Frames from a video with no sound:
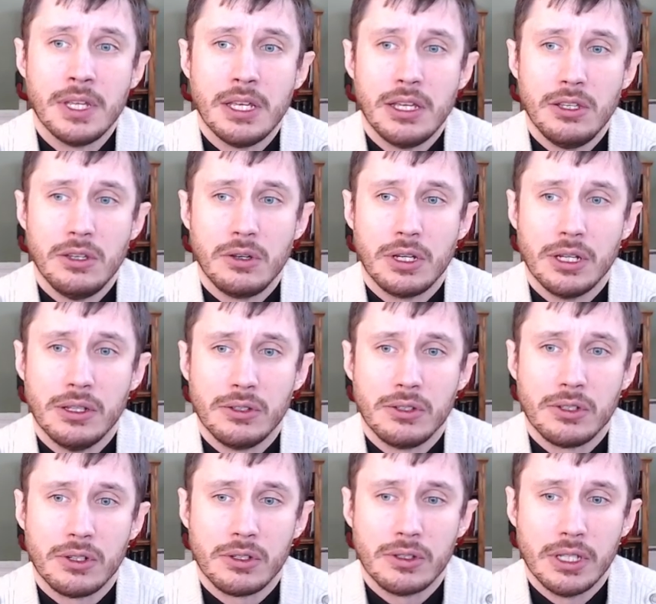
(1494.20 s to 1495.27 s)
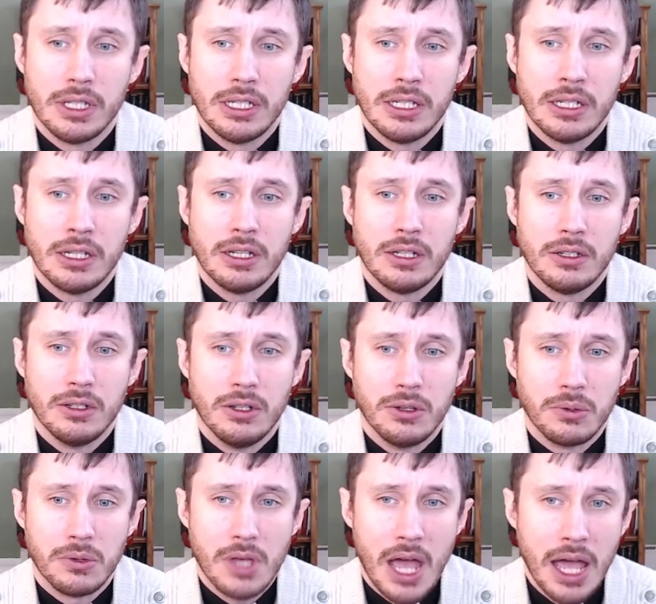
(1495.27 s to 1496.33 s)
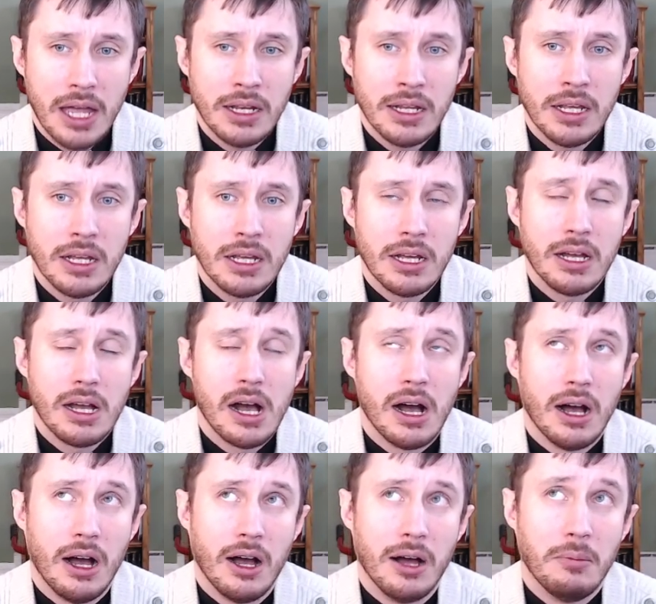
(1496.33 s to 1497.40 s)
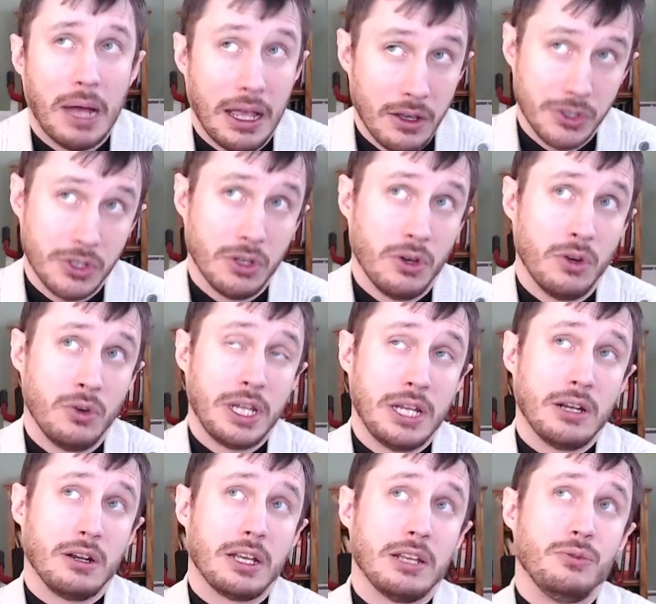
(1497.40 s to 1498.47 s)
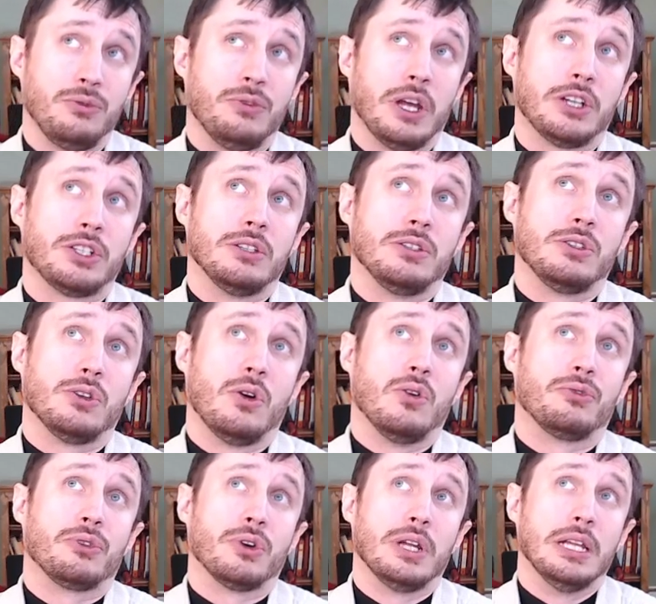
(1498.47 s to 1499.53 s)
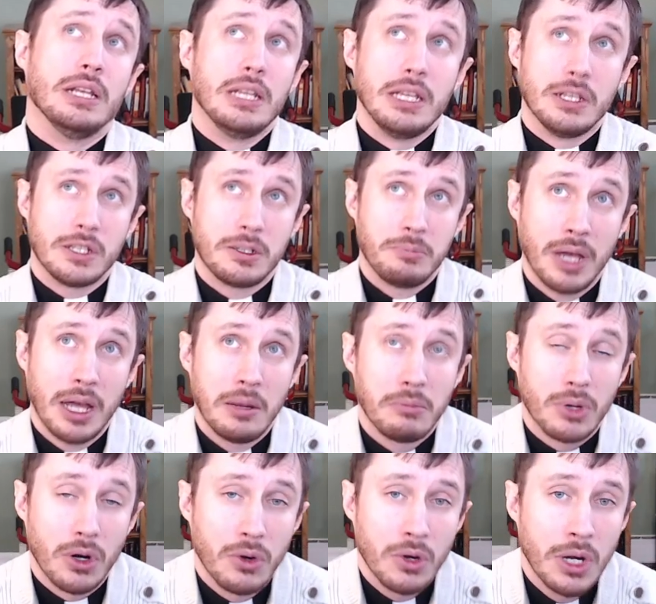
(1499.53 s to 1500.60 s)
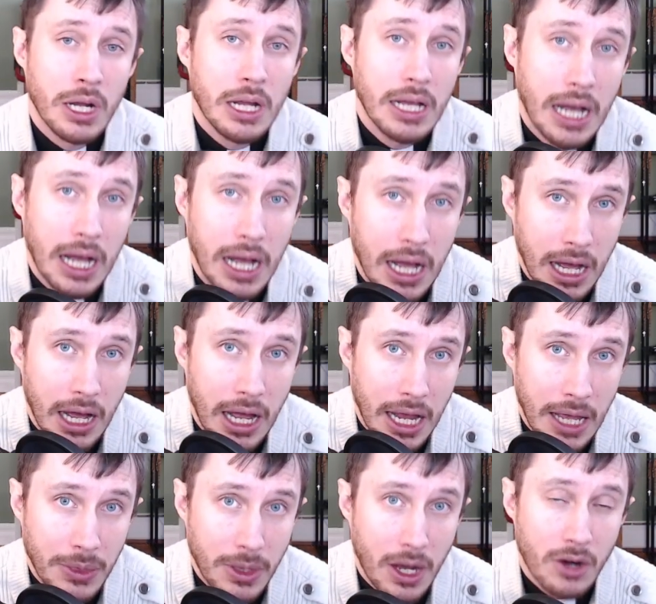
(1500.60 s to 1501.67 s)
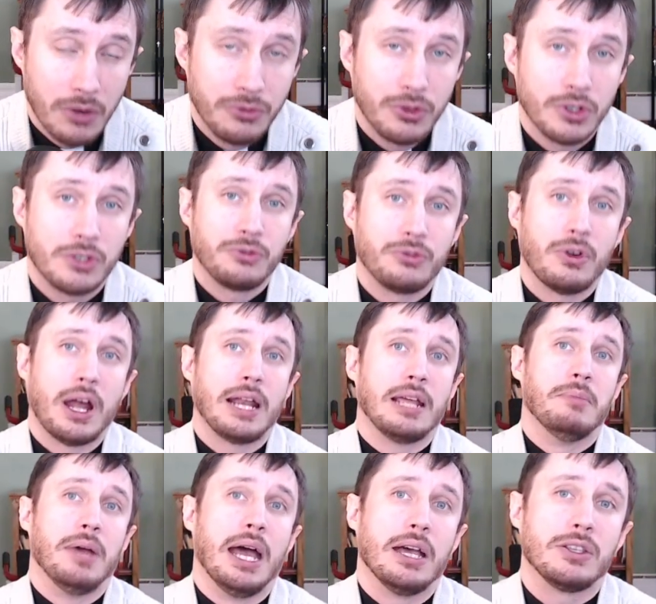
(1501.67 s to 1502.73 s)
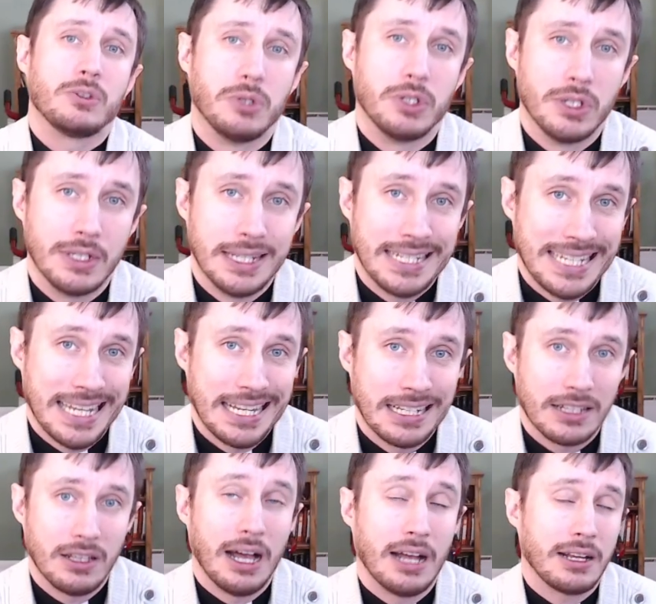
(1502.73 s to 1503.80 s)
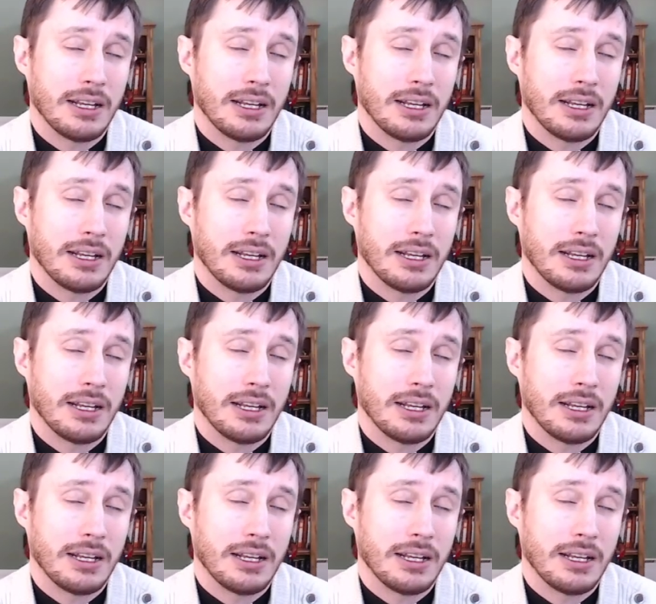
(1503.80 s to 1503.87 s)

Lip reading: you can certainly do that. I also hear confessions over in East Pembroke at our First Friday Mass, which is at 10 o'clock